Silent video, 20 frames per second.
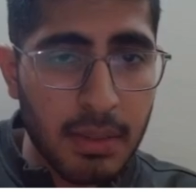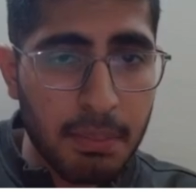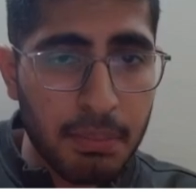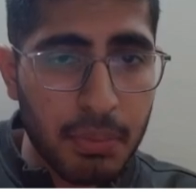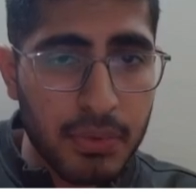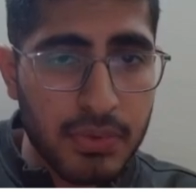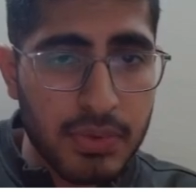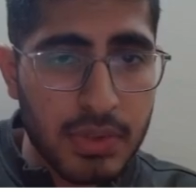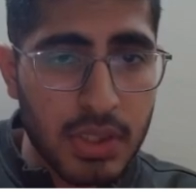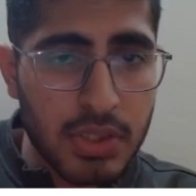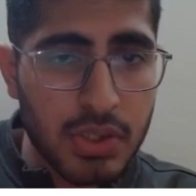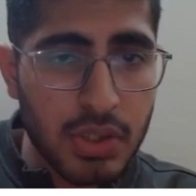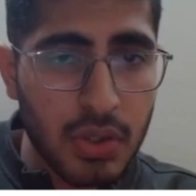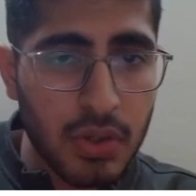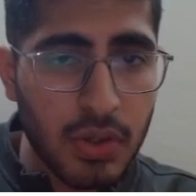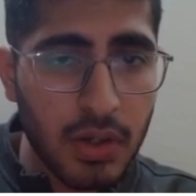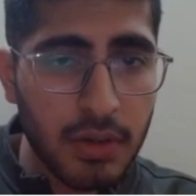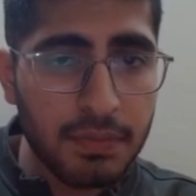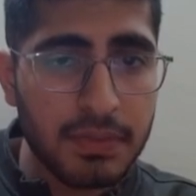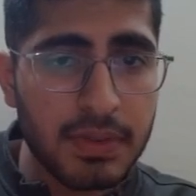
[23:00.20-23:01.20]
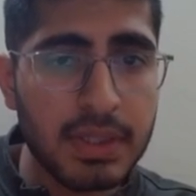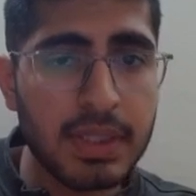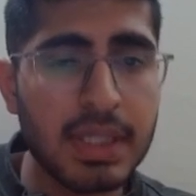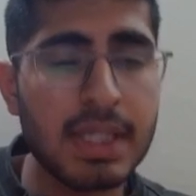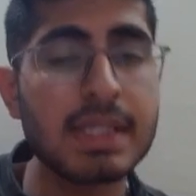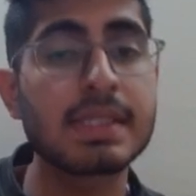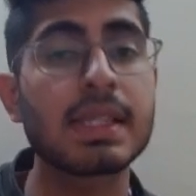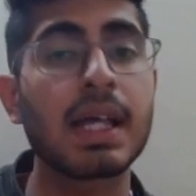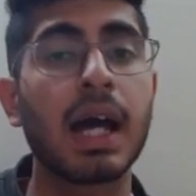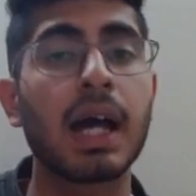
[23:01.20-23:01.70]
the position of
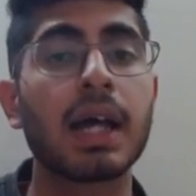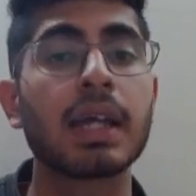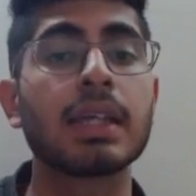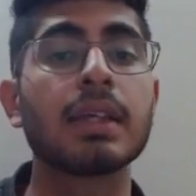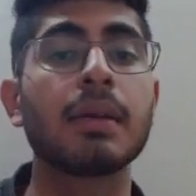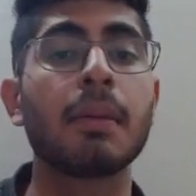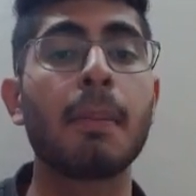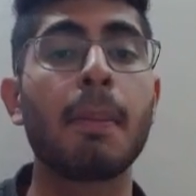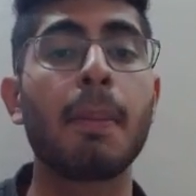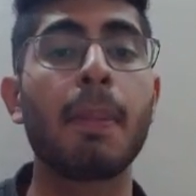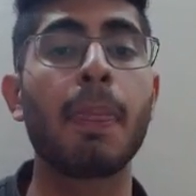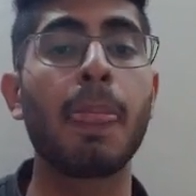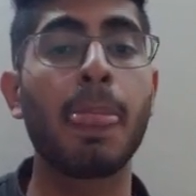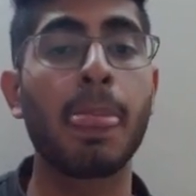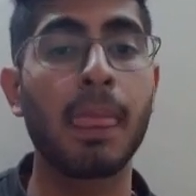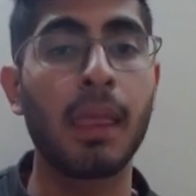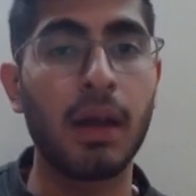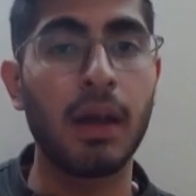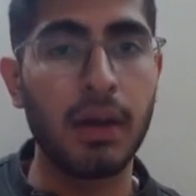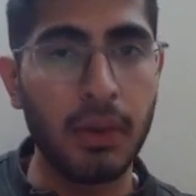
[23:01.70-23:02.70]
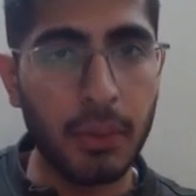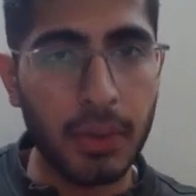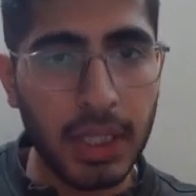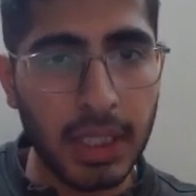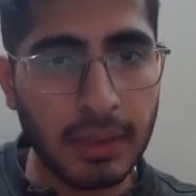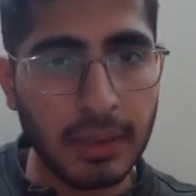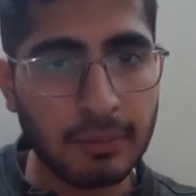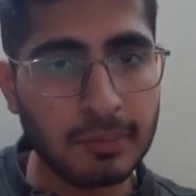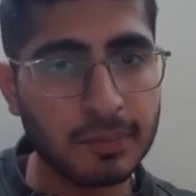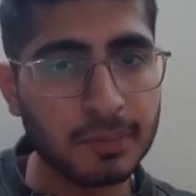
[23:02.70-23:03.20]
this high.
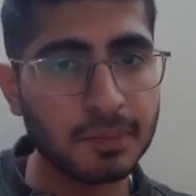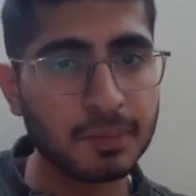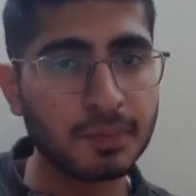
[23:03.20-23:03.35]
Okay.